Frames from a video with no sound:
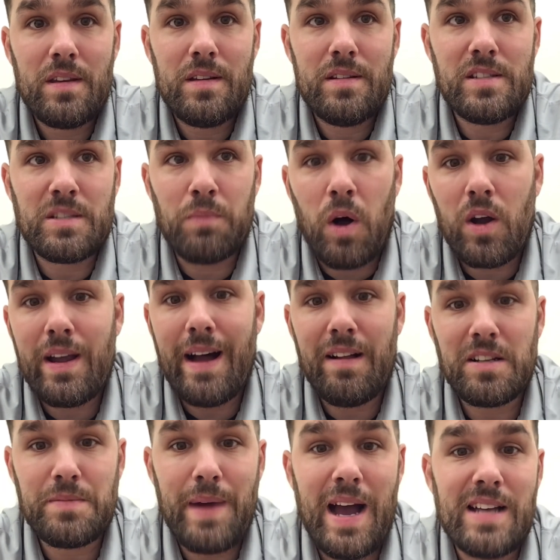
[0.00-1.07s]
Small
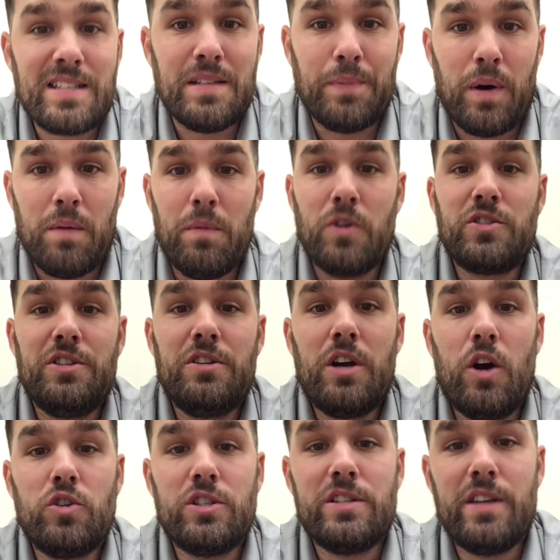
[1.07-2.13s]
college basketball, most of you
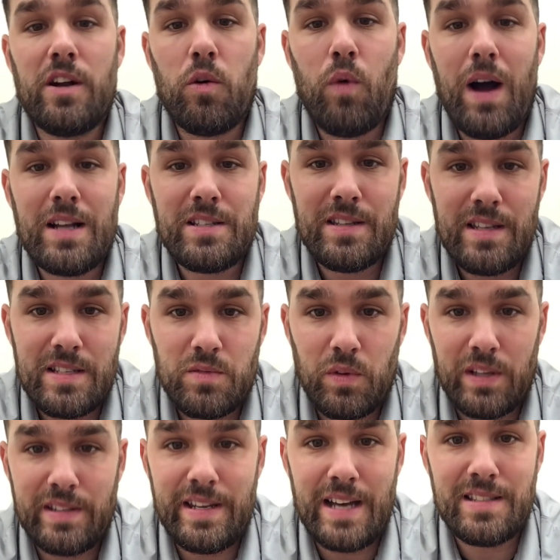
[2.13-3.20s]
coaches that are watching this will
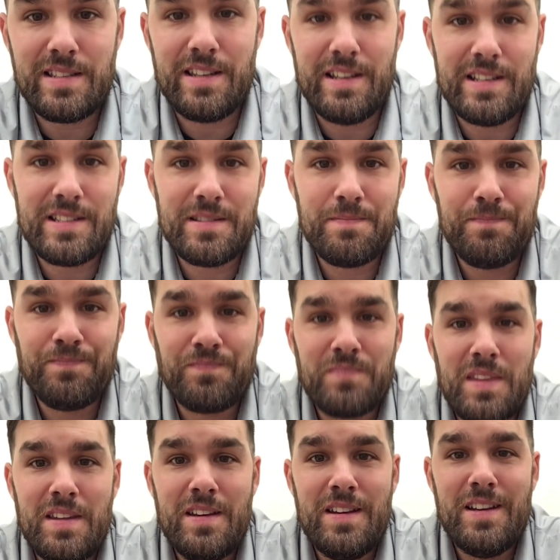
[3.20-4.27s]
attest to this.
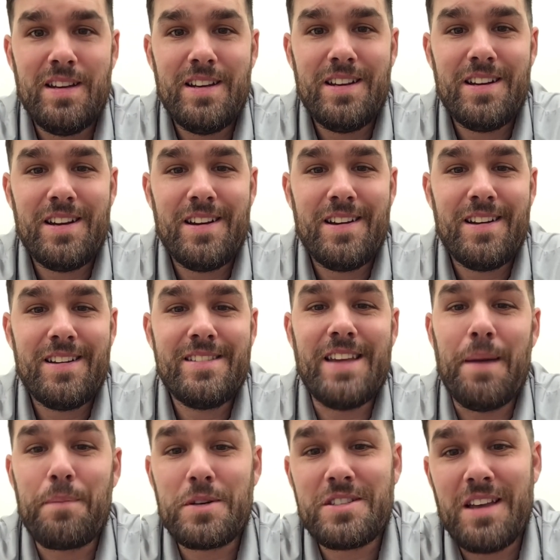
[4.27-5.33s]

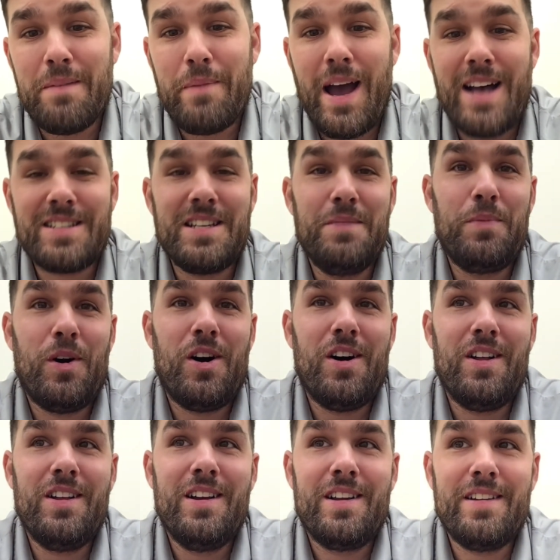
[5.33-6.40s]
10%
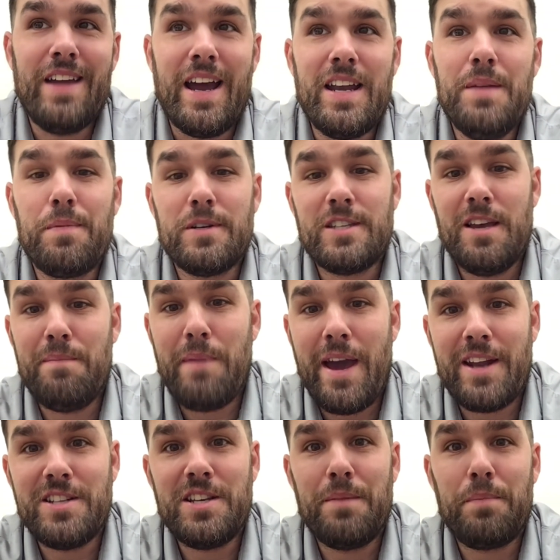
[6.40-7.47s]
basketball, 90%
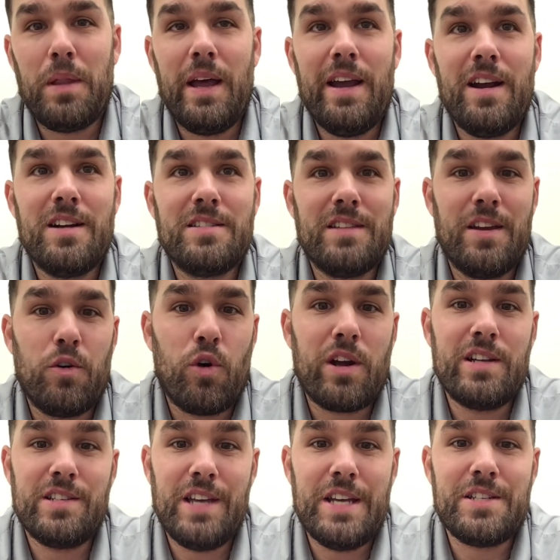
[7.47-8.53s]
managing players and
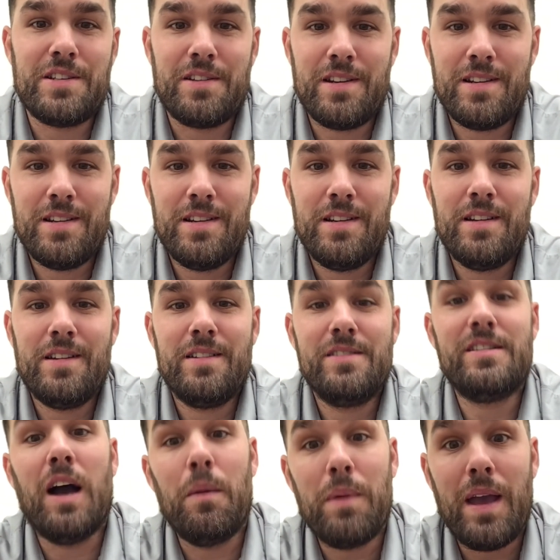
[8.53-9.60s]
organization.
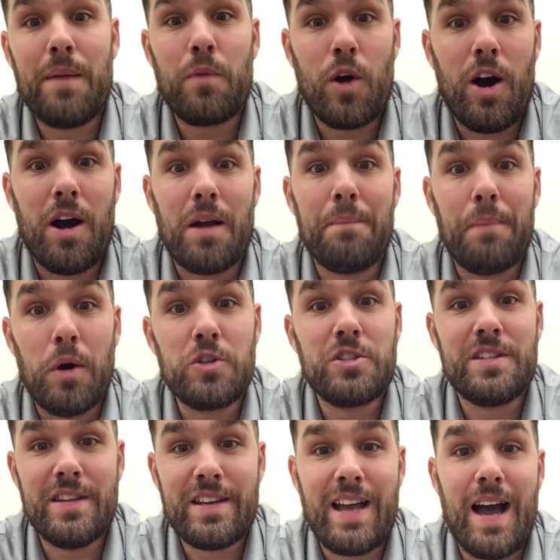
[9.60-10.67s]
Tell me I'm wrong. Post
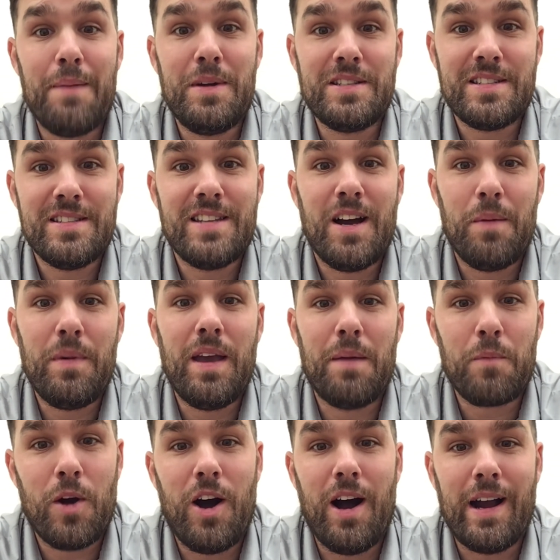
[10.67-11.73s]
in the comments and tell me I'm
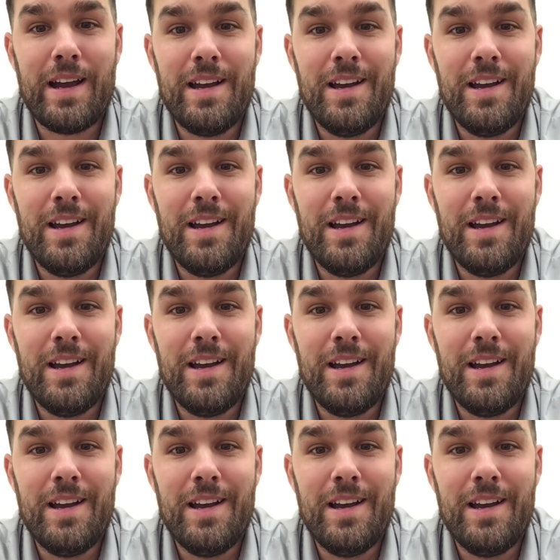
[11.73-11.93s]
wrong.